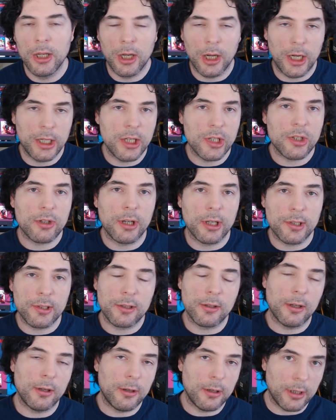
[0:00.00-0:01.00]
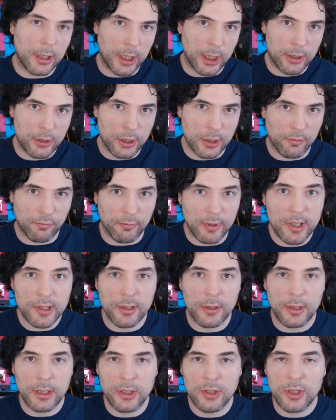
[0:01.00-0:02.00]
I discussed uh, just
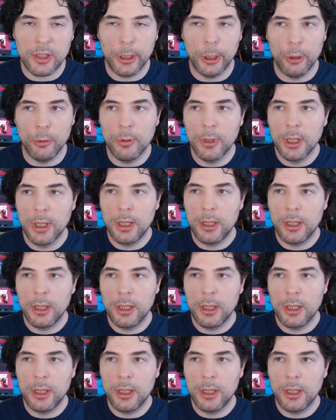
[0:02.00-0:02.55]
recently too,